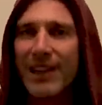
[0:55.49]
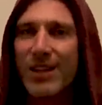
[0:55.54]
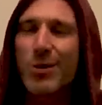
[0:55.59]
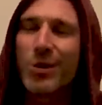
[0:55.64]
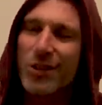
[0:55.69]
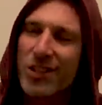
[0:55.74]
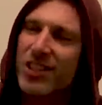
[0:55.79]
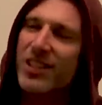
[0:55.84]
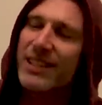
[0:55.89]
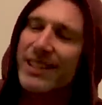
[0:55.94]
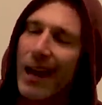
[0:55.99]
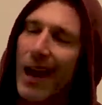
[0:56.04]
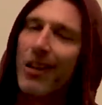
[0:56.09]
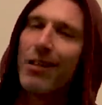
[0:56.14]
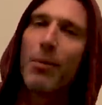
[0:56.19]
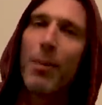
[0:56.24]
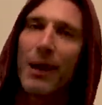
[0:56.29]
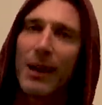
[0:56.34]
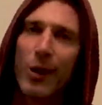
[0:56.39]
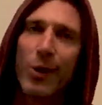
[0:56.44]
And you could just
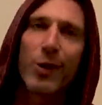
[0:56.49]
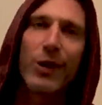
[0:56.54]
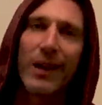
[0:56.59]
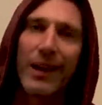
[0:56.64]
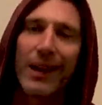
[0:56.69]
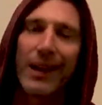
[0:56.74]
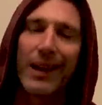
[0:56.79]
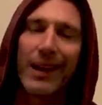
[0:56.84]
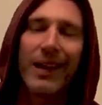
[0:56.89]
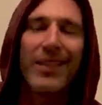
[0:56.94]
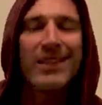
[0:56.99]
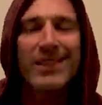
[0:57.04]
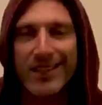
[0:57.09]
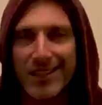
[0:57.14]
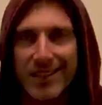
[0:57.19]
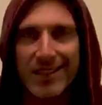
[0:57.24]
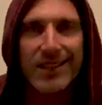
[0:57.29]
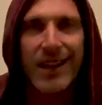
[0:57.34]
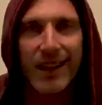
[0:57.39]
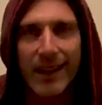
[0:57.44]
tell by looking at it that this
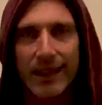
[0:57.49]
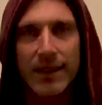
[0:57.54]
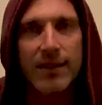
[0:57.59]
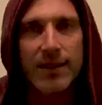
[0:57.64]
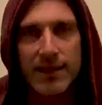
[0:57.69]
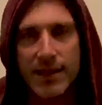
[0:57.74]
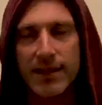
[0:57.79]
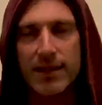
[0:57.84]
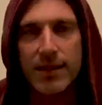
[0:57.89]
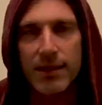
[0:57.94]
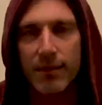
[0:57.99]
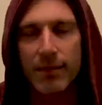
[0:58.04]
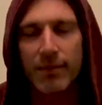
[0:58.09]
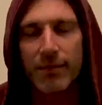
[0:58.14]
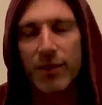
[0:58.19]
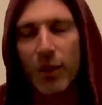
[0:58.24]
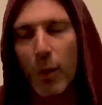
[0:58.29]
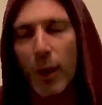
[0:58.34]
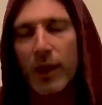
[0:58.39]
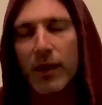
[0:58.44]
is stuck in the system
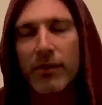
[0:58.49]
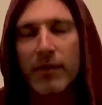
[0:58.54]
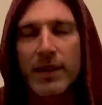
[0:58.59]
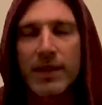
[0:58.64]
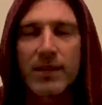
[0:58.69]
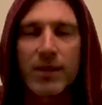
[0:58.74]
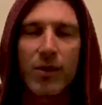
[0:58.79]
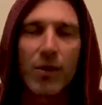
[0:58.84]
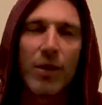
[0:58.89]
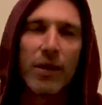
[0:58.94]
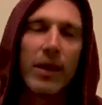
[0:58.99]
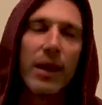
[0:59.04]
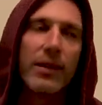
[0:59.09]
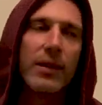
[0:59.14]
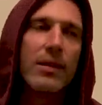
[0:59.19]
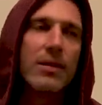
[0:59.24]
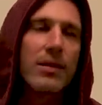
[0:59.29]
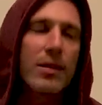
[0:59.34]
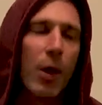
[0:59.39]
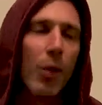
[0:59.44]
for one reason or
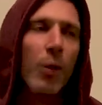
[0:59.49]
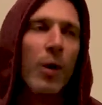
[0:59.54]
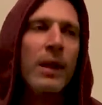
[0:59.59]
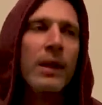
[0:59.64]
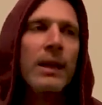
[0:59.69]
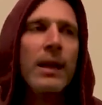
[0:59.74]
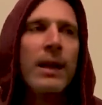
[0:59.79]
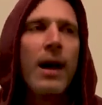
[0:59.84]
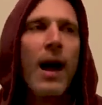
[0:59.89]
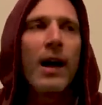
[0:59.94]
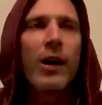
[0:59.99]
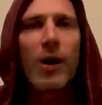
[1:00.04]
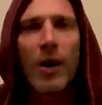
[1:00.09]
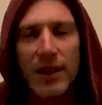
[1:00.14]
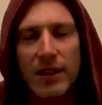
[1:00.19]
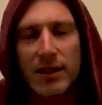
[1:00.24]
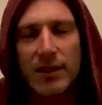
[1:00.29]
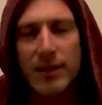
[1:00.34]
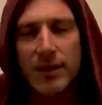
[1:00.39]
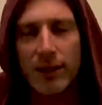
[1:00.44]
another. So I
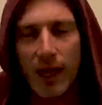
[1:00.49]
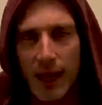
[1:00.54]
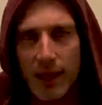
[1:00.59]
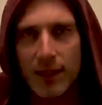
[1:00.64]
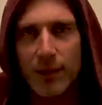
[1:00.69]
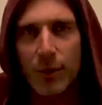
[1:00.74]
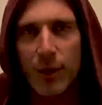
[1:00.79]
got in touch